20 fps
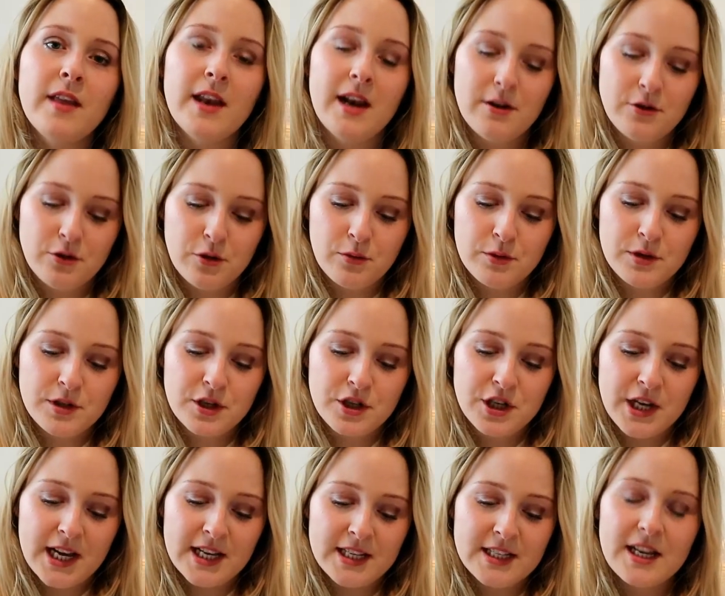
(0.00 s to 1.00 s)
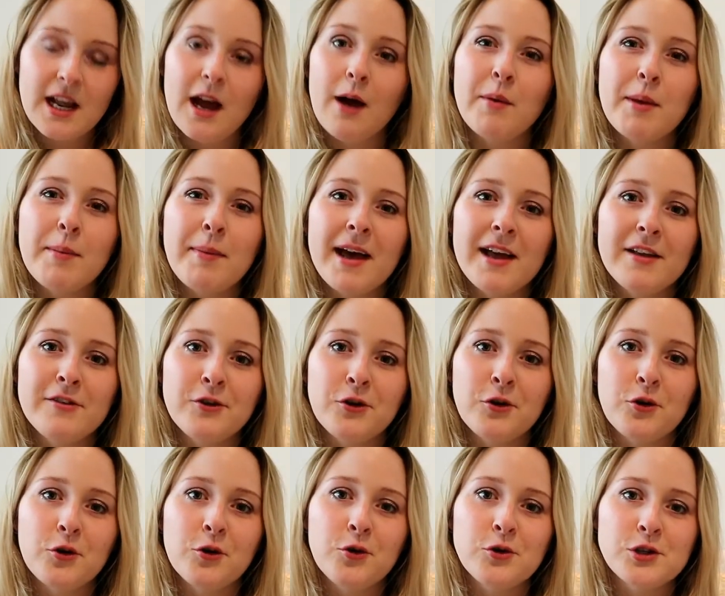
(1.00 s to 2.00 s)
then I'd always suggest a wee bit of
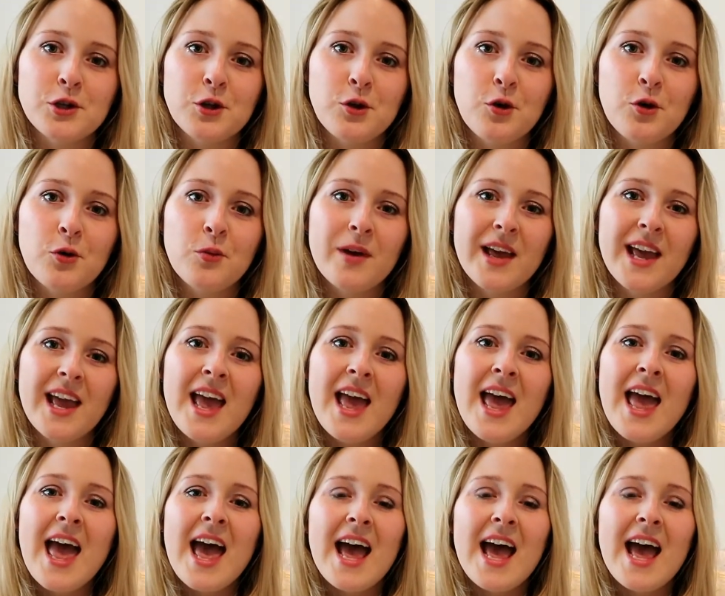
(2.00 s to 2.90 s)
Dior goes a long way.